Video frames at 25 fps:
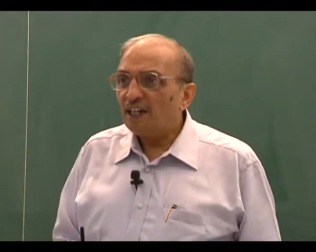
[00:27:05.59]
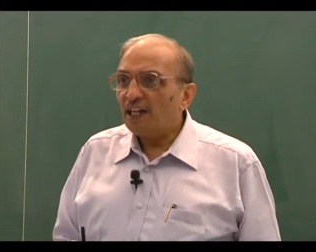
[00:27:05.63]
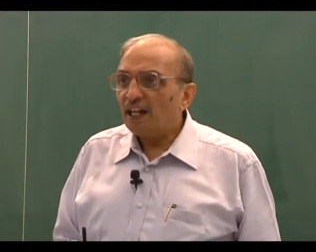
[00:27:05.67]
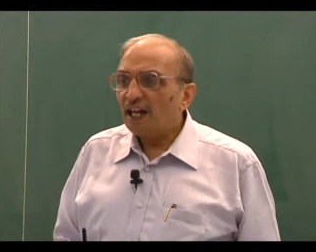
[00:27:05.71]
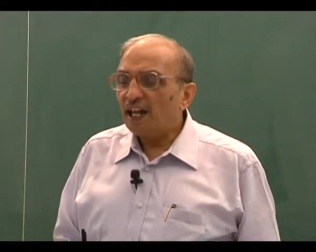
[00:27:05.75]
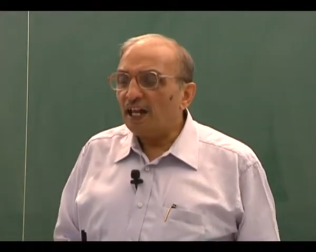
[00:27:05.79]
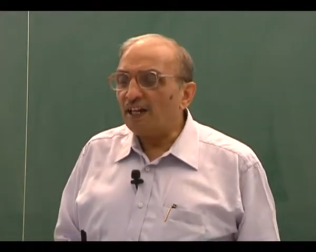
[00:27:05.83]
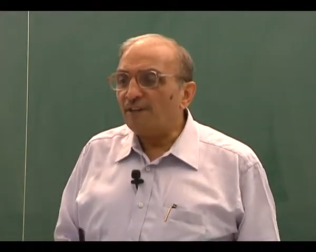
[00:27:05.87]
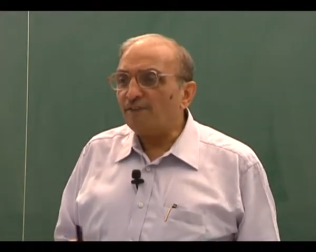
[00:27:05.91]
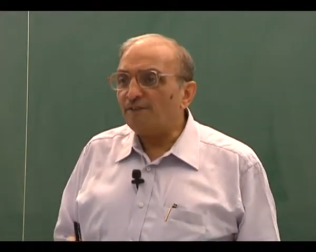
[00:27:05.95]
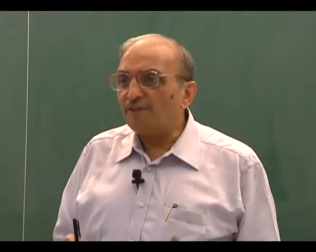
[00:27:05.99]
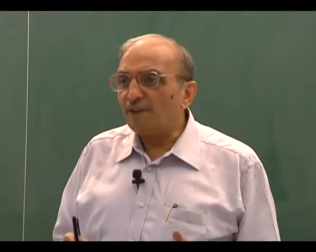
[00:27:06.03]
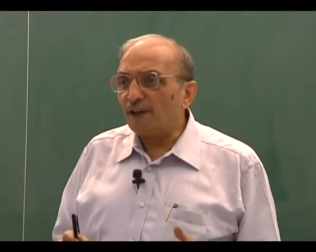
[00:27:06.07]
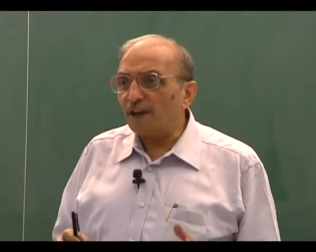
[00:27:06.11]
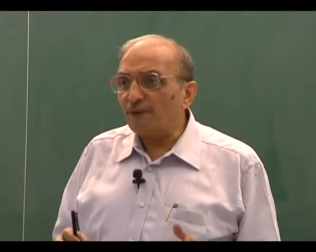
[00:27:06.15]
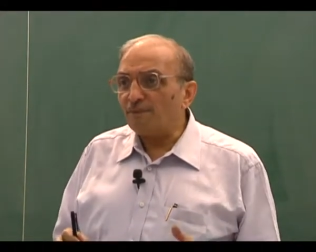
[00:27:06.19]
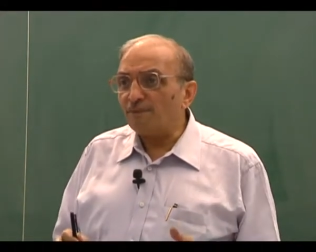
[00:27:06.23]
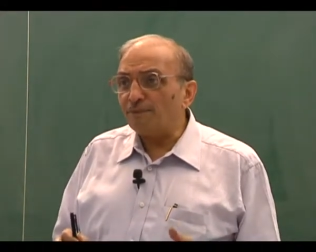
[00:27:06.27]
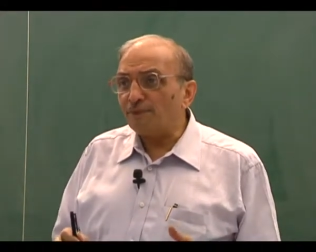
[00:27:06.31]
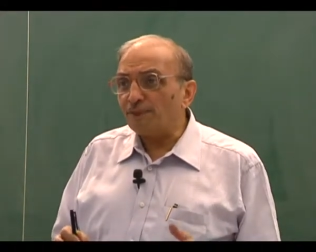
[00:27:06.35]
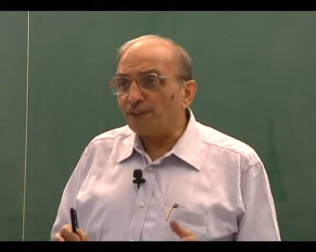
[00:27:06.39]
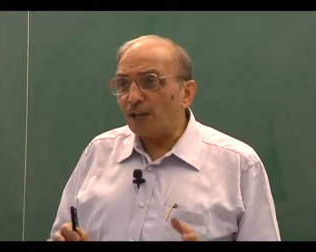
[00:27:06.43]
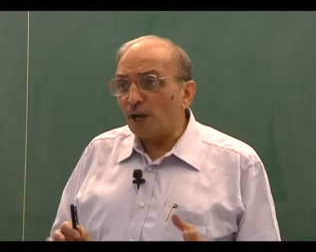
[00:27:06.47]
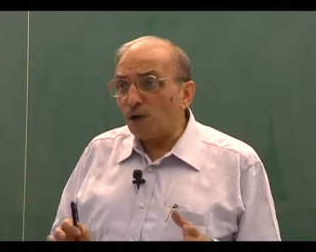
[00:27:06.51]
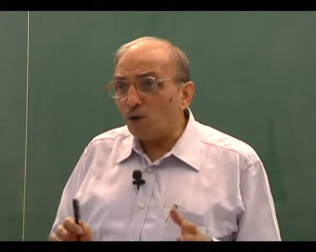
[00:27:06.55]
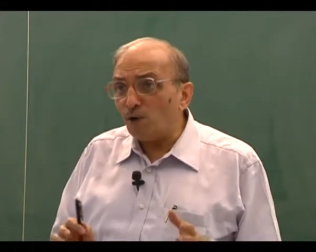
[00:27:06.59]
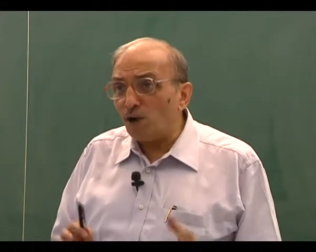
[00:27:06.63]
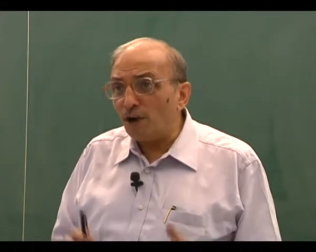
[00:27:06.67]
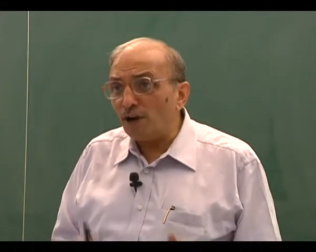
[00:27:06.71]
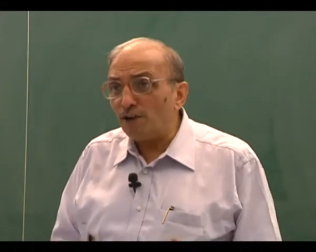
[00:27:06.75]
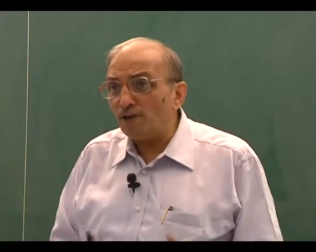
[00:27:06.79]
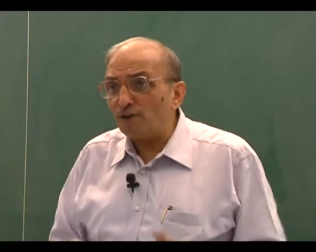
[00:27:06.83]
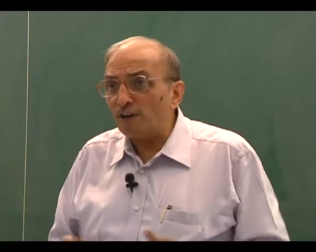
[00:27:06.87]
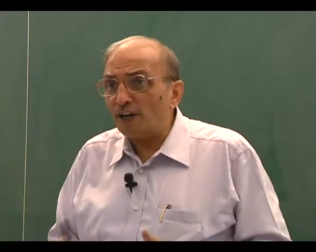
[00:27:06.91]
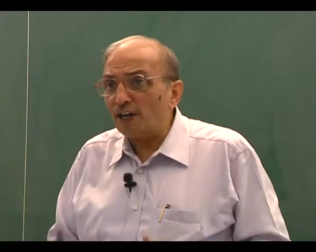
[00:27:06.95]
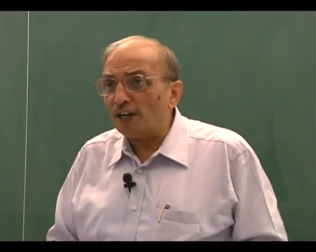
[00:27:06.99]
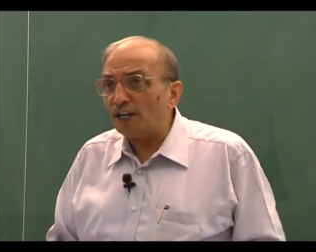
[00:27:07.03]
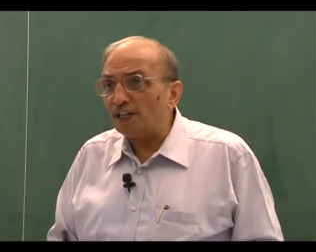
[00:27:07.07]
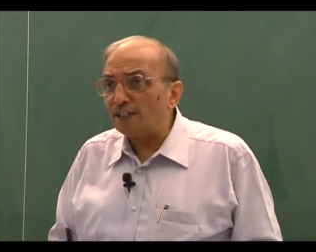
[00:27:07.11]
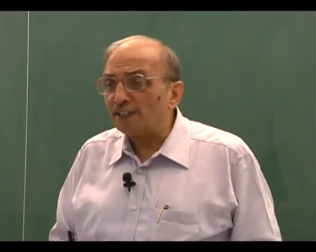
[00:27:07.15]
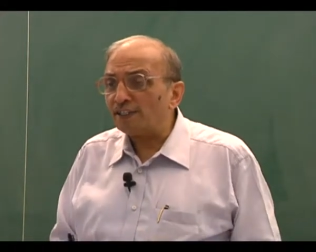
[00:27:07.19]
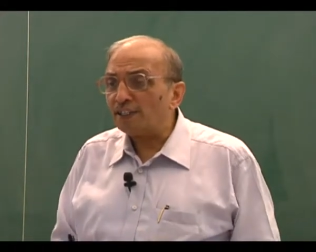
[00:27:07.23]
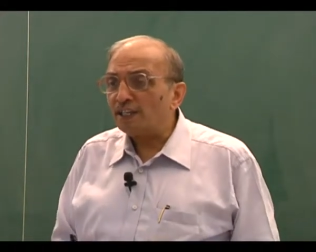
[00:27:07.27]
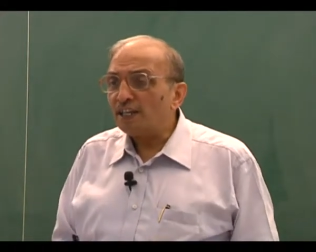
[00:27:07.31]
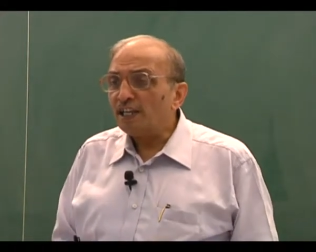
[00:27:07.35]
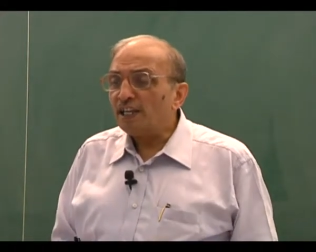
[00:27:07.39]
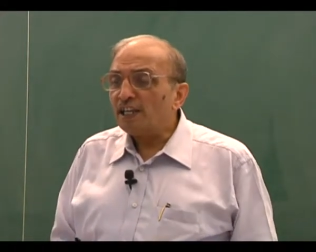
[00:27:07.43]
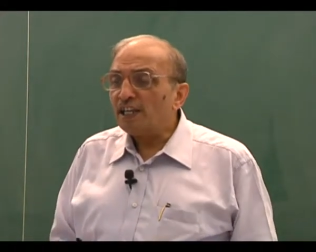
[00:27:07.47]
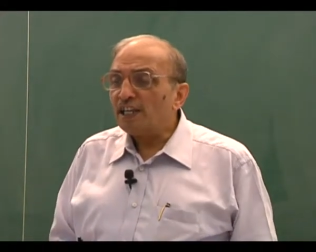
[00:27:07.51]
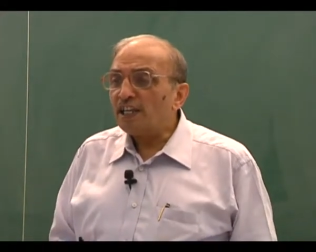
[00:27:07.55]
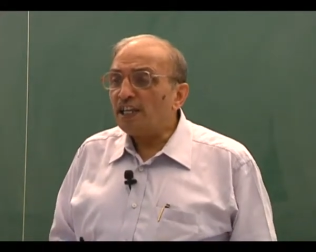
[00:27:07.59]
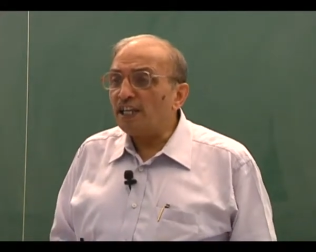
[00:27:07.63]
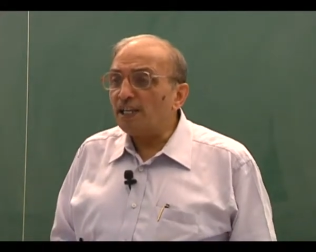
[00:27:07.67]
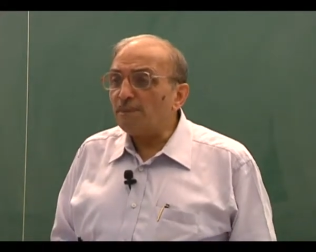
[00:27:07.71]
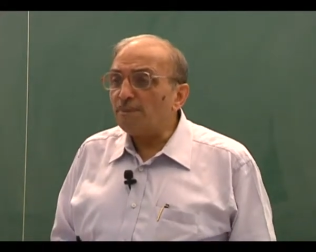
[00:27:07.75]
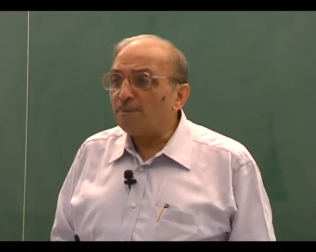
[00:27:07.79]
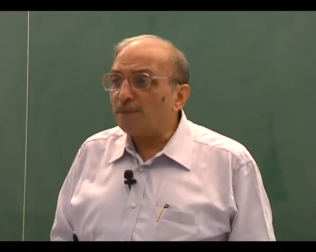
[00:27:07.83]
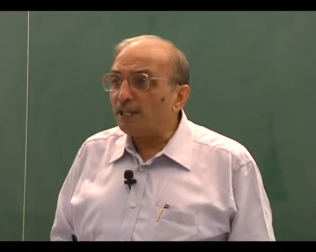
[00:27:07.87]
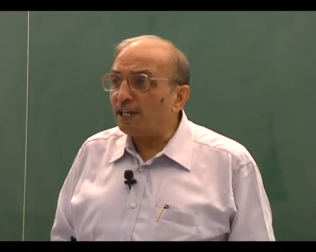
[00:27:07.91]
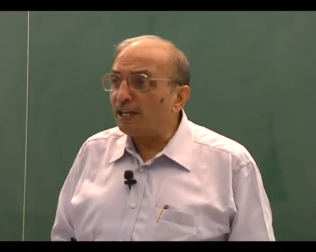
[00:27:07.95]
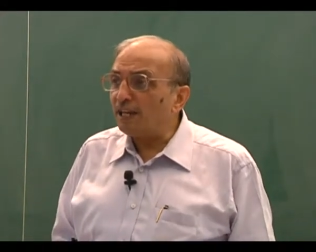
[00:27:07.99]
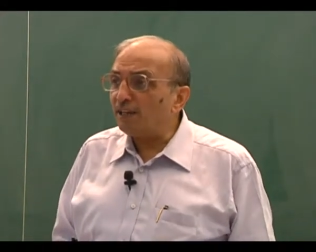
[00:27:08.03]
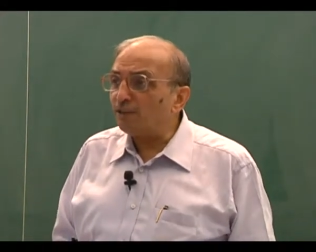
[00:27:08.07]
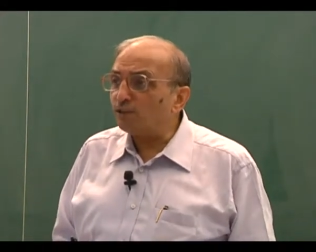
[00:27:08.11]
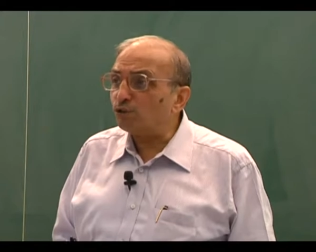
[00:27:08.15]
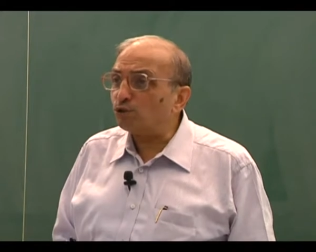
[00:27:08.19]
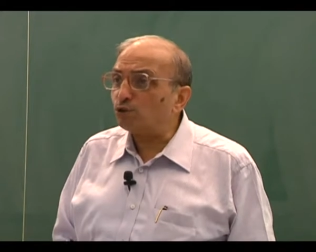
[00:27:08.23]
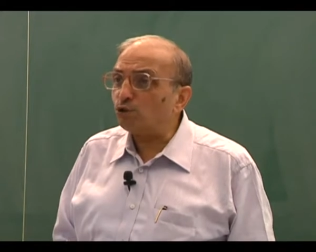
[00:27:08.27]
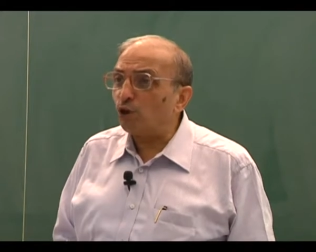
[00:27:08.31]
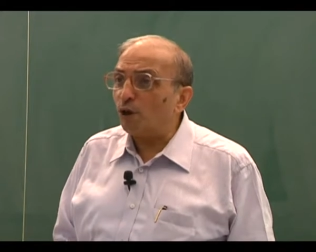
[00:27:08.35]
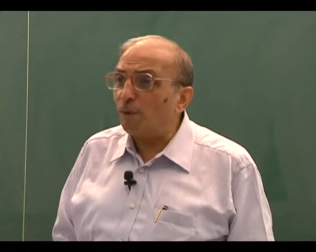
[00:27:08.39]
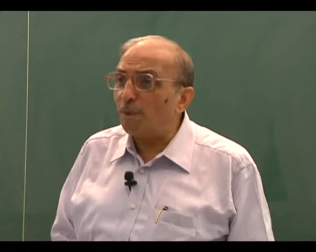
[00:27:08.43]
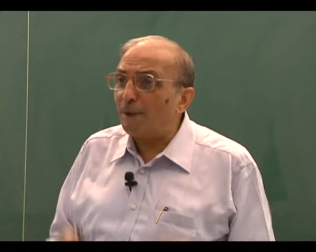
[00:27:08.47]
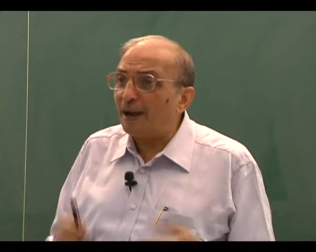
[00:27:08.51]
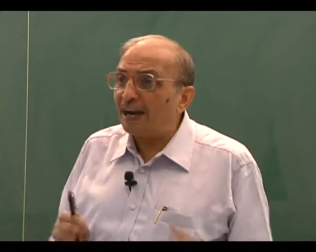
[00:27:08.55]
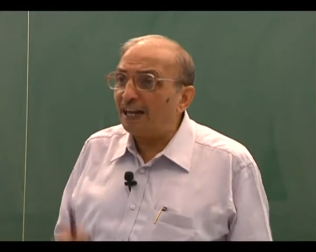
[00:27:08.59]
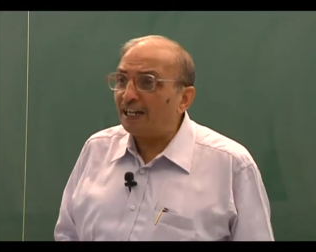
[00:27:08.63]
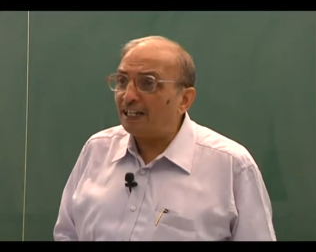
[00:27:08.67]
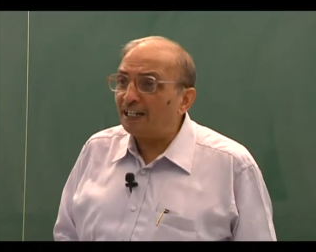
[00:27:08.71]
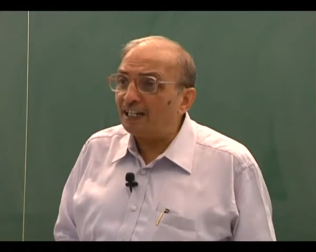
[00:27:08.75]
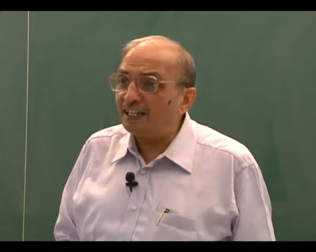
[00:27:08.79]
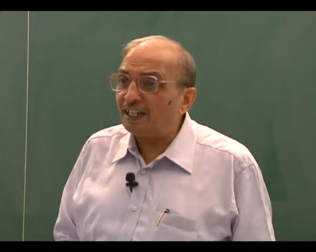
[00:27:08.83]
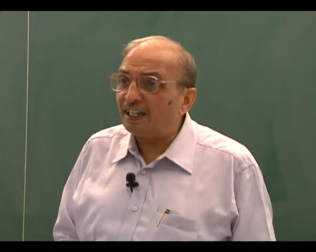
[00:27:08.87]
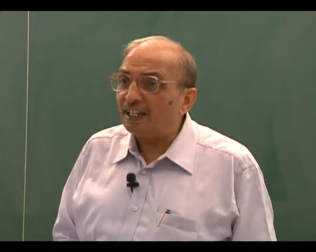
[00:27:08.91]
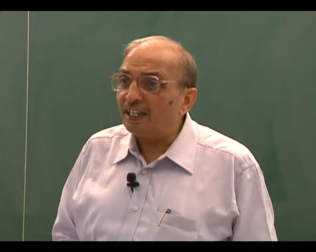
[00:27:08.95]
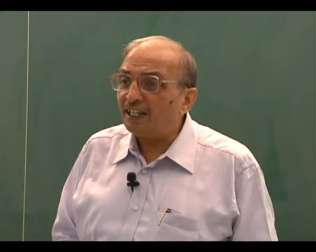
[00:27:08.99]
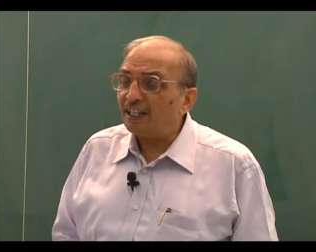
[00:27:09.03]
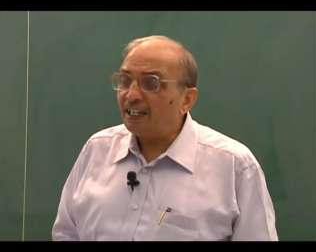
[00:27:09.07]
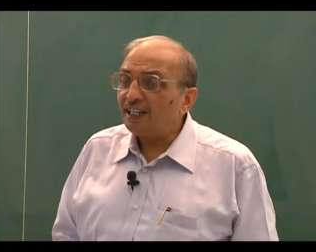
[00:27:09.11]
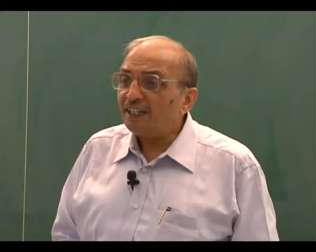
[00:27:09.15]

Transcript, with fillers: And from now onwards, he behaves so badly